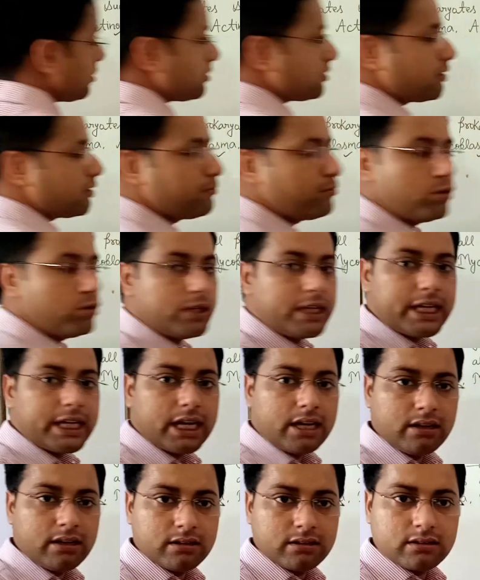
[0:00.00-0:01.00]
the
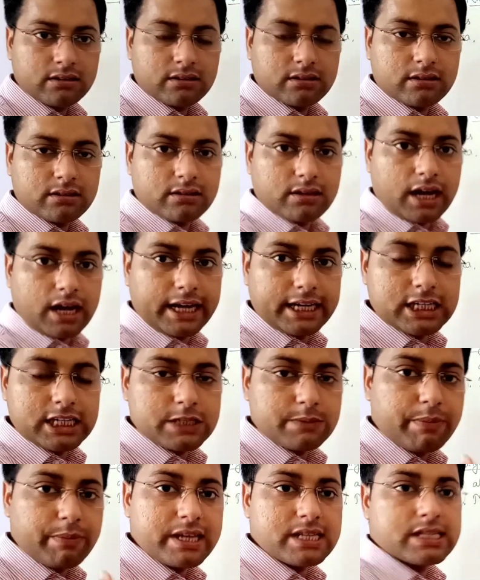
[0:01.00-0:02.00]
Monera are
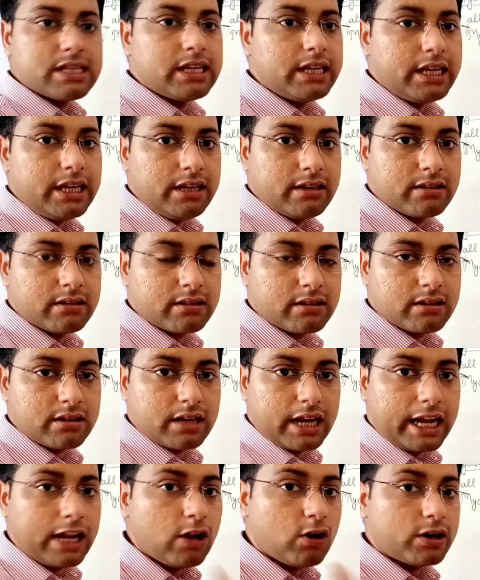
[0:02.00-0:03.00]
specially
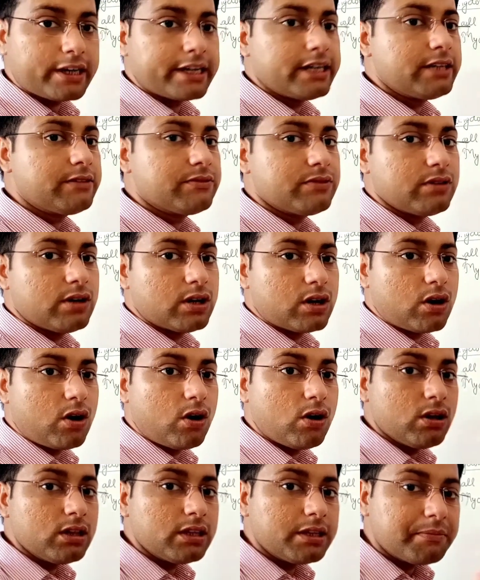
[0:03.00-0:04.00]
allotted for
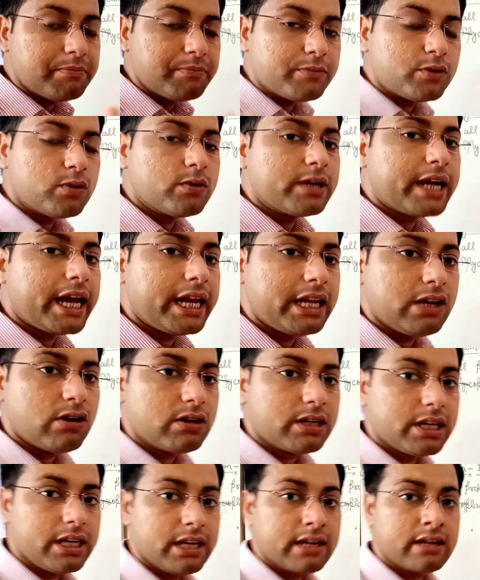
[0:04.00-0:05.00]
all the
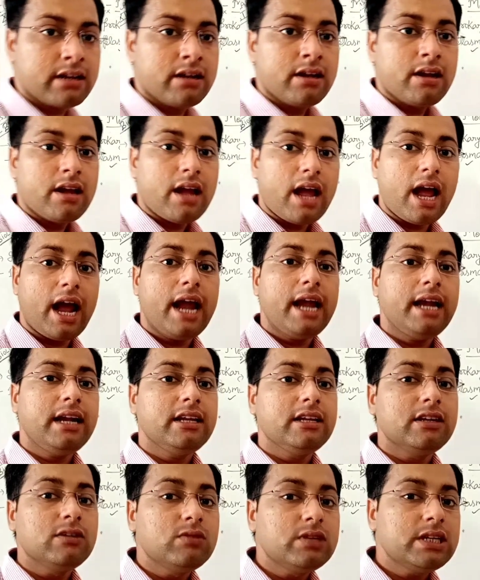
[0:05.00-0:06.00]
prokaryotic and
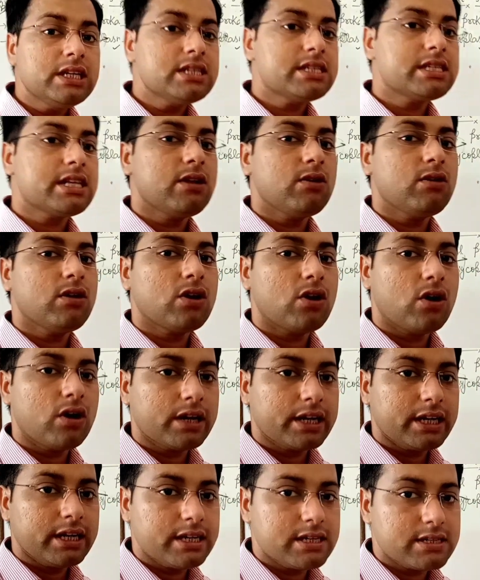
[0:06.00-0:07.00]
unicellular
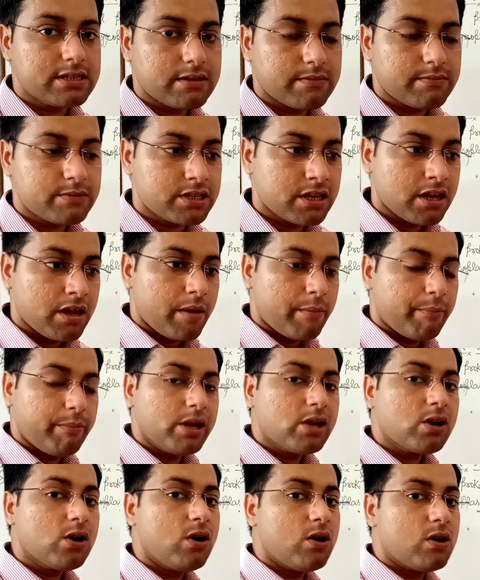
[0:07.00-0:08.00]
organisms
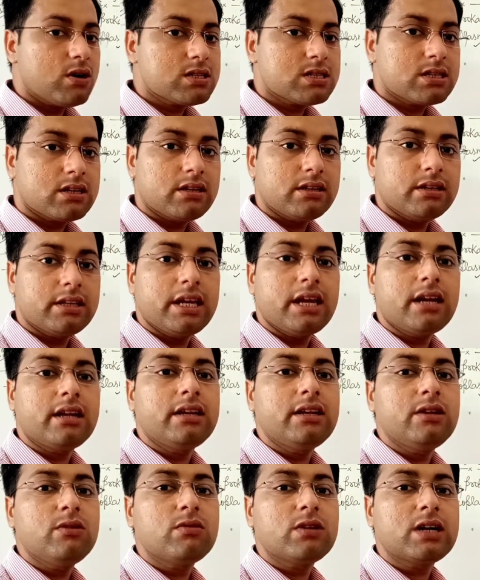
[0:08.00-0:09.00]
because their
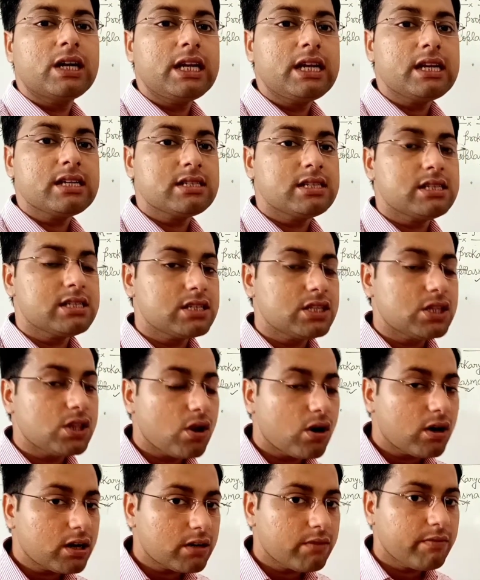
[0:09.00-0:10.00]
nucleus is
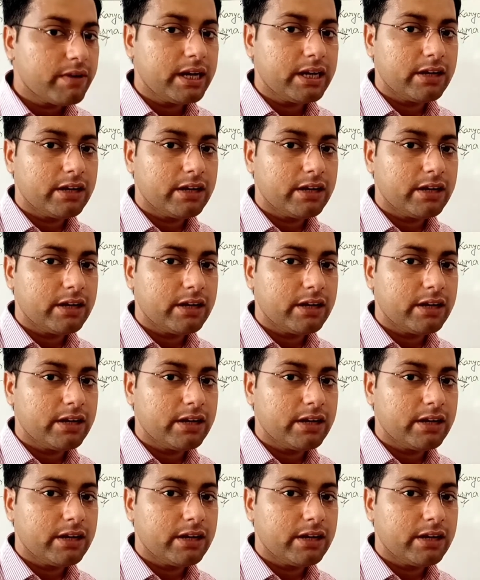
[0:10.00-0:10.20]
not well